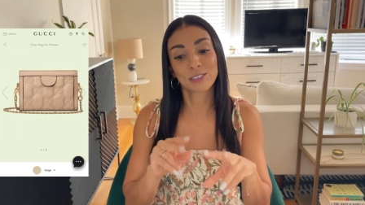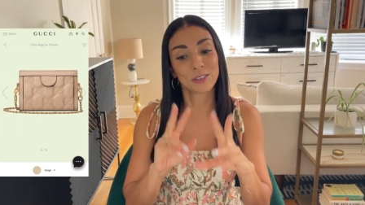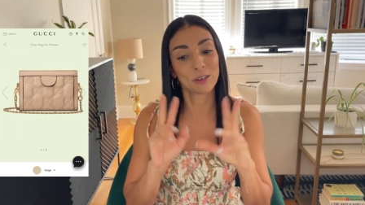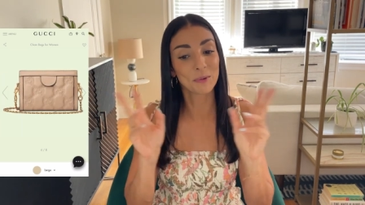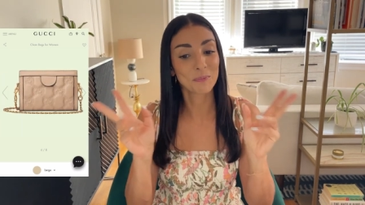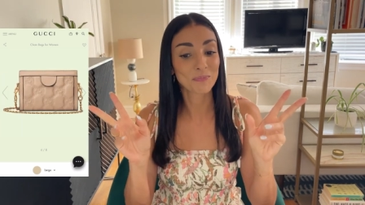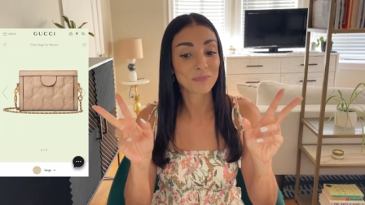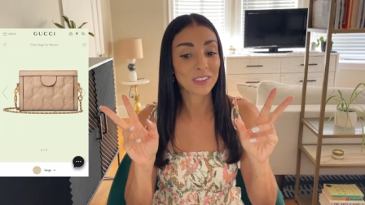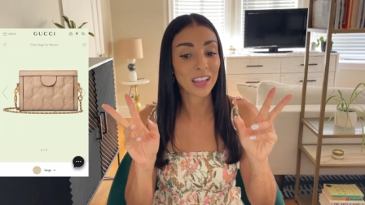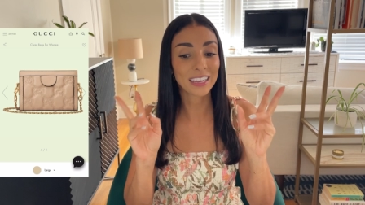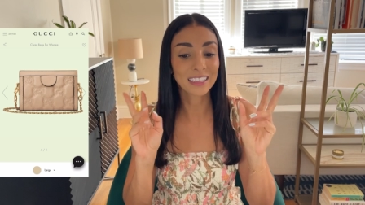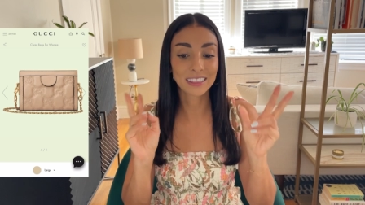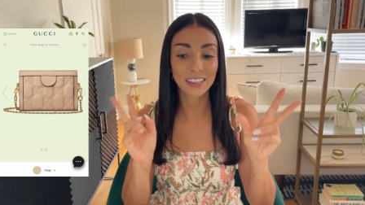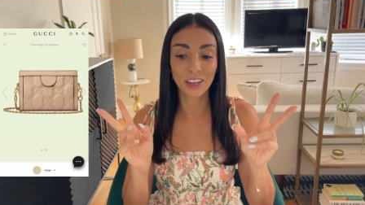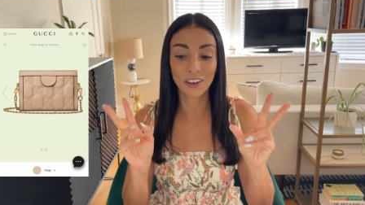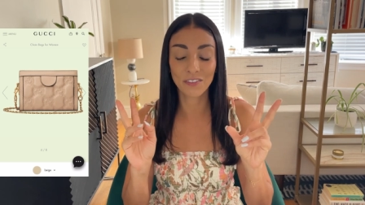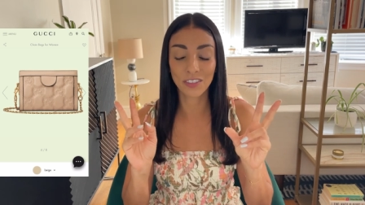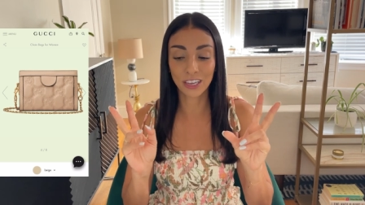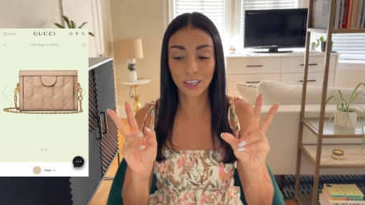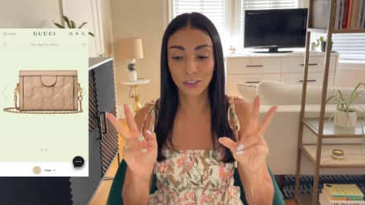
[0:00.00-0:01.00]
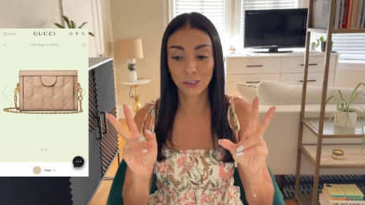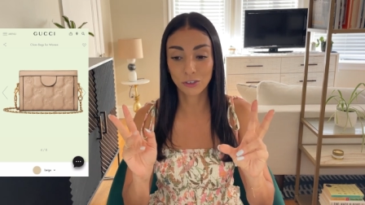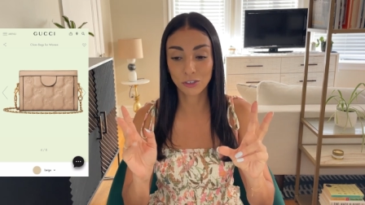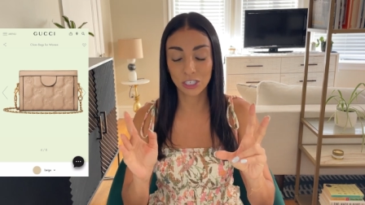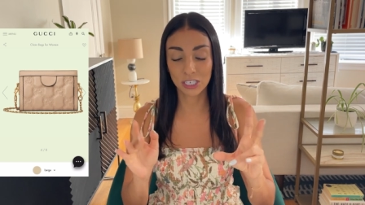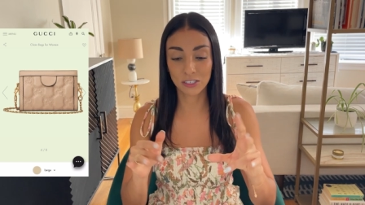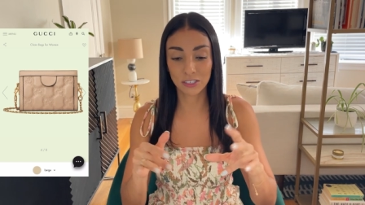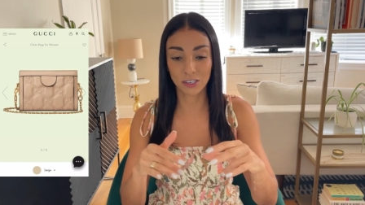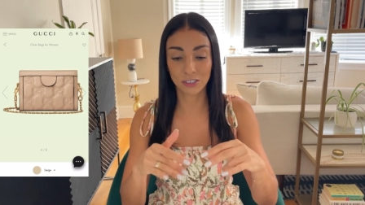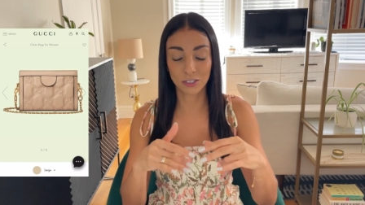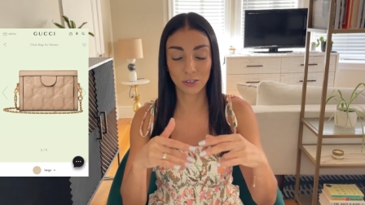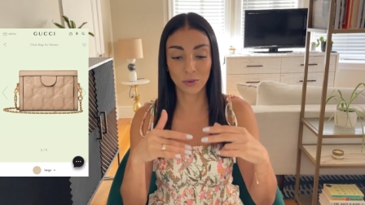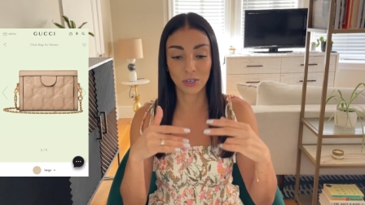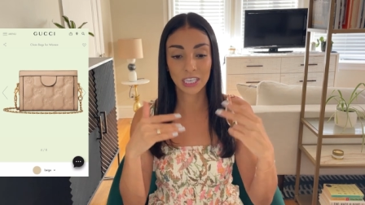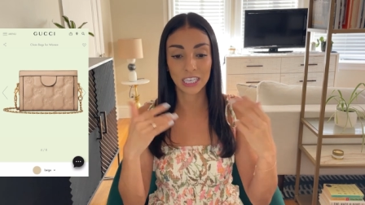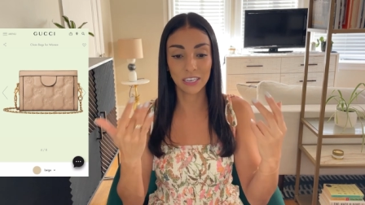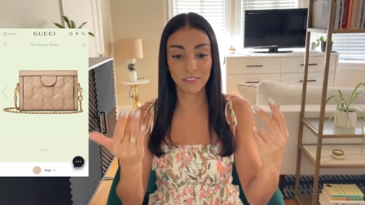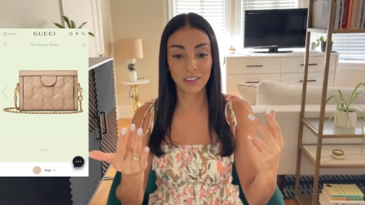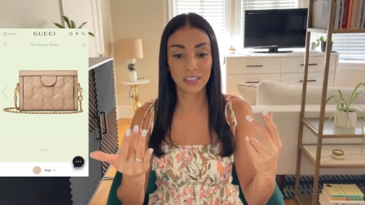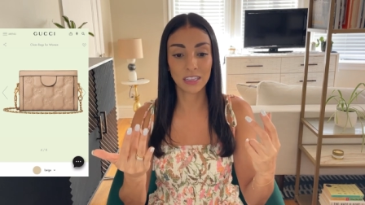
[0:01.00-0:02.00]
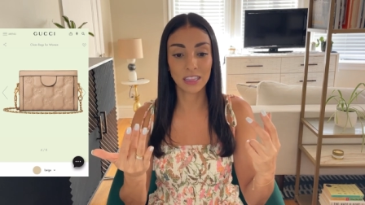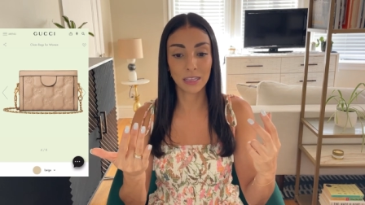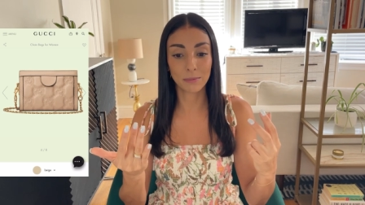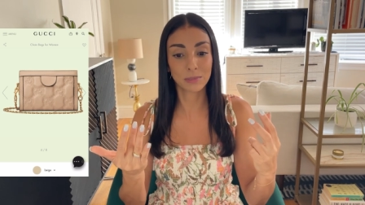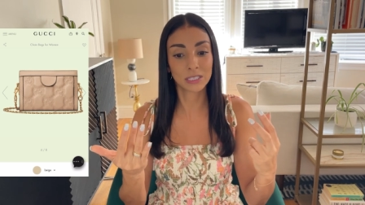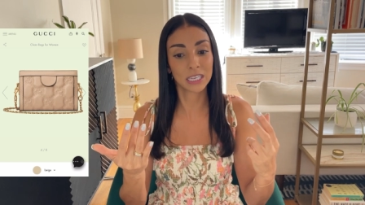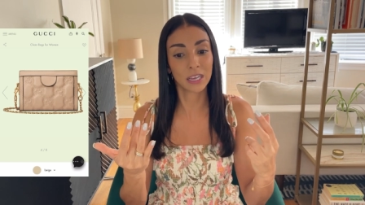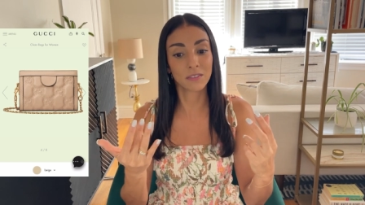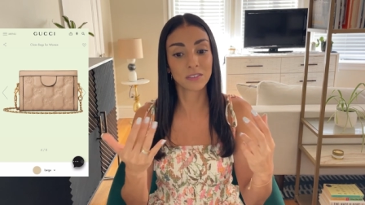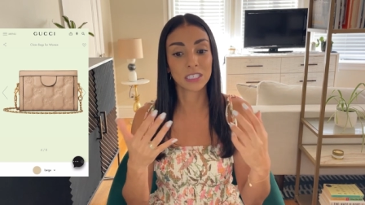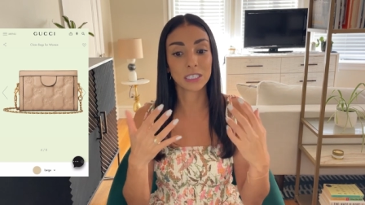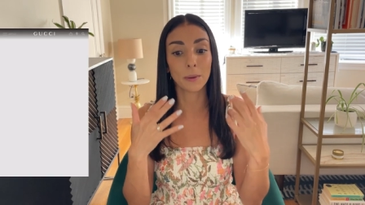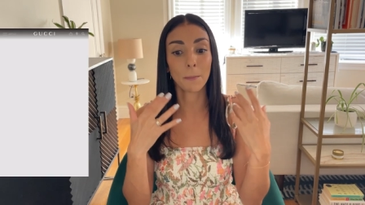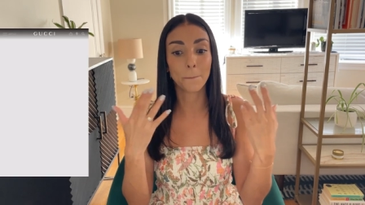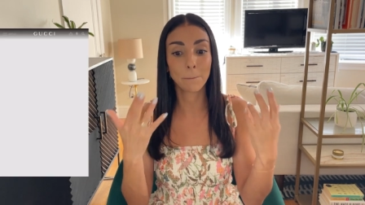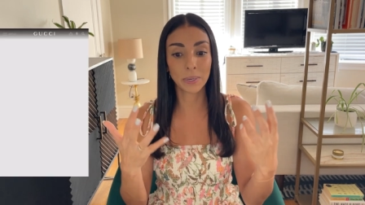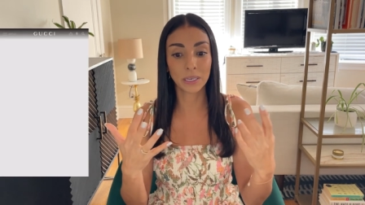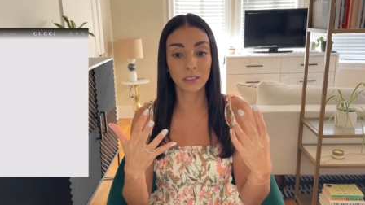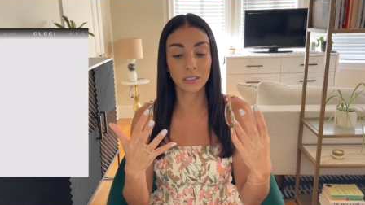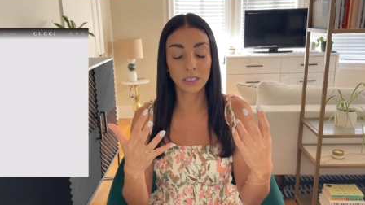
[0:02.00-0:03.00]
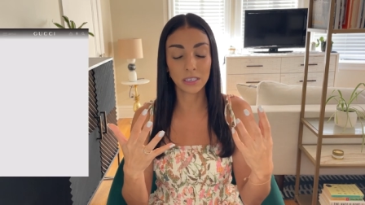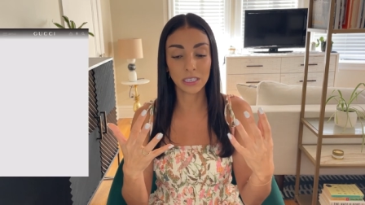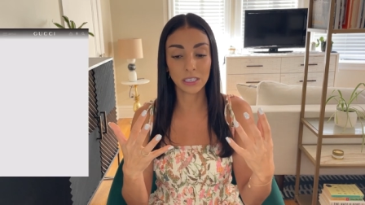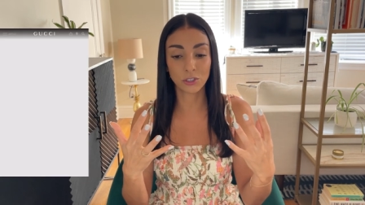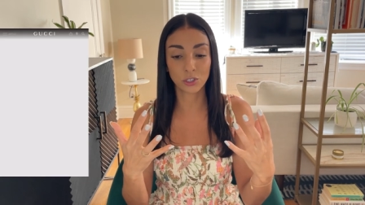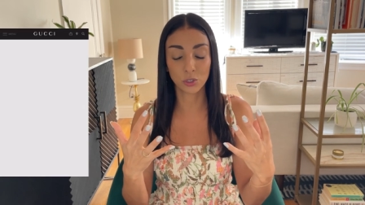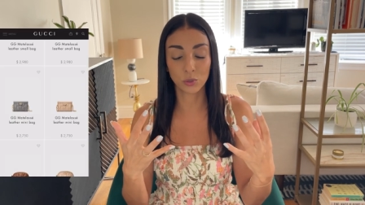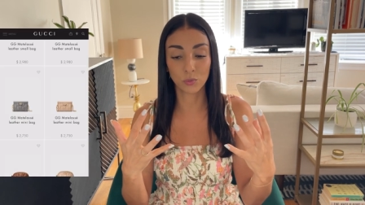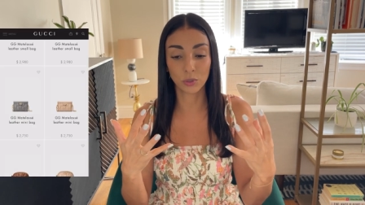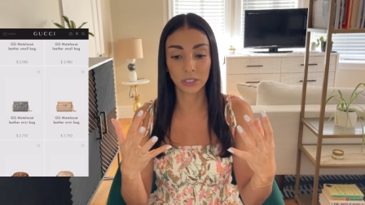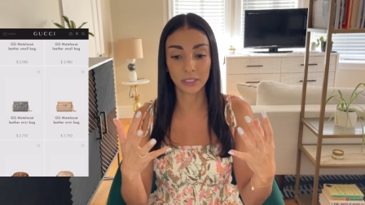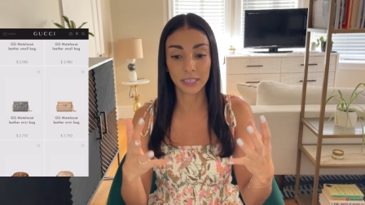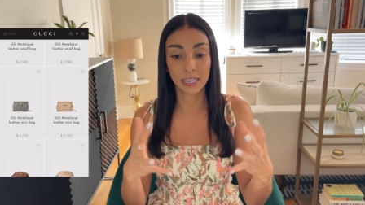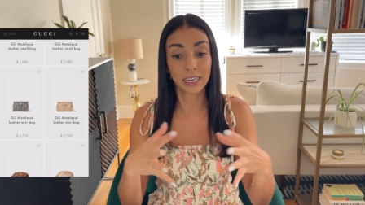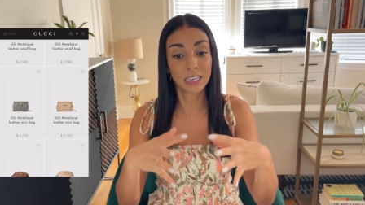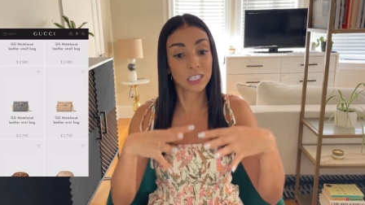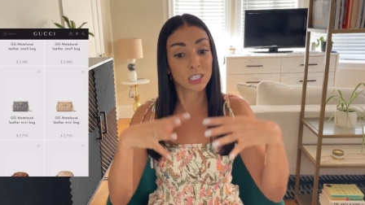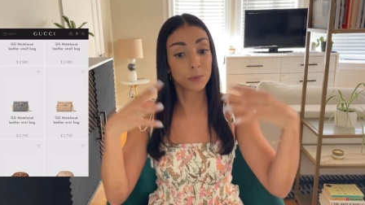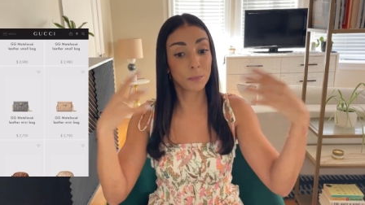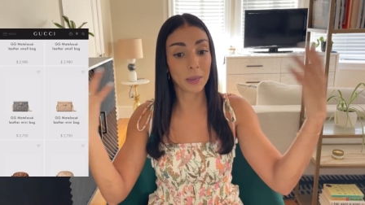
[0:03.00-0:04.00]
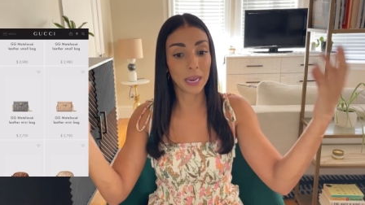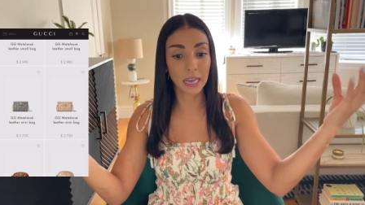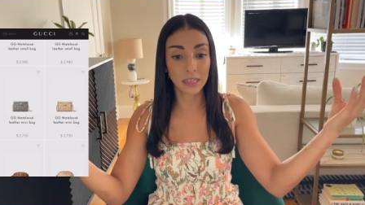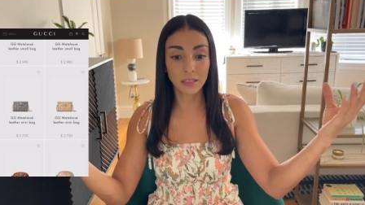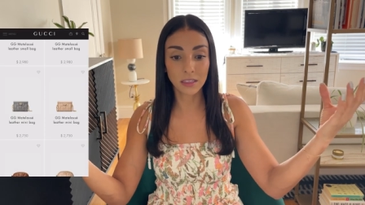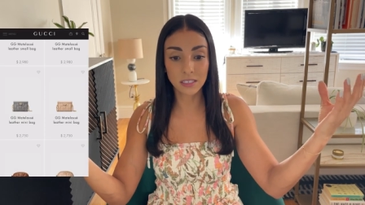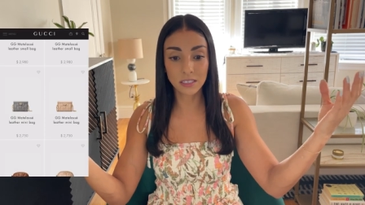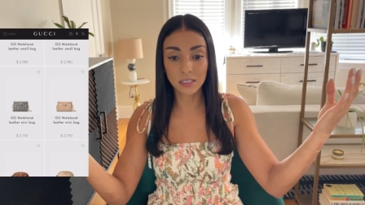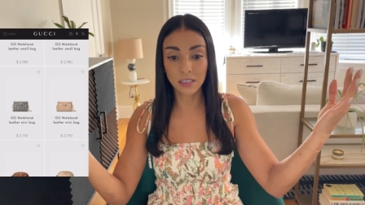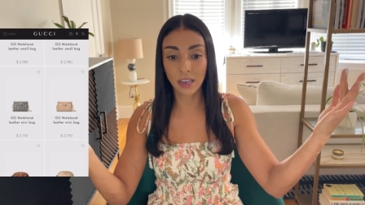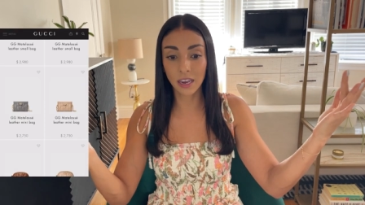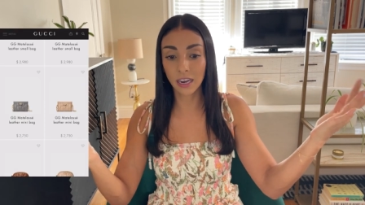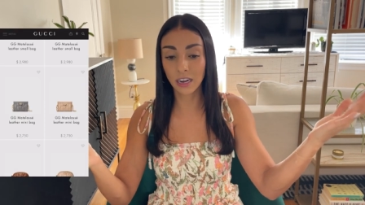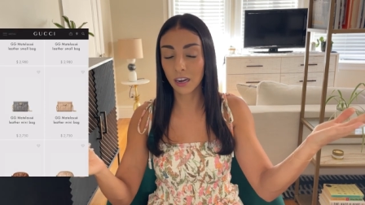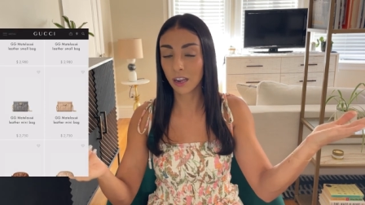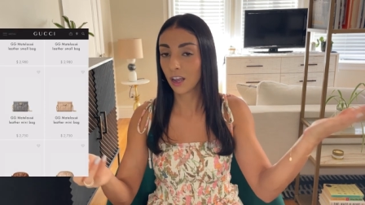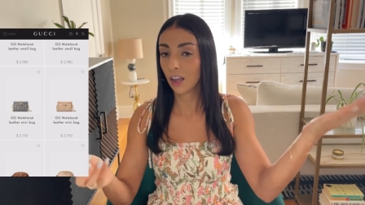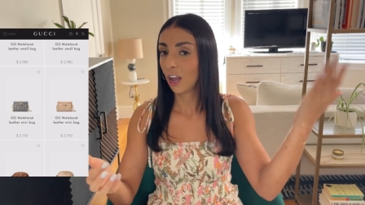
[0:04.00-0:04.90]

So I love that Gucci has also given themselves the ability to really expand this line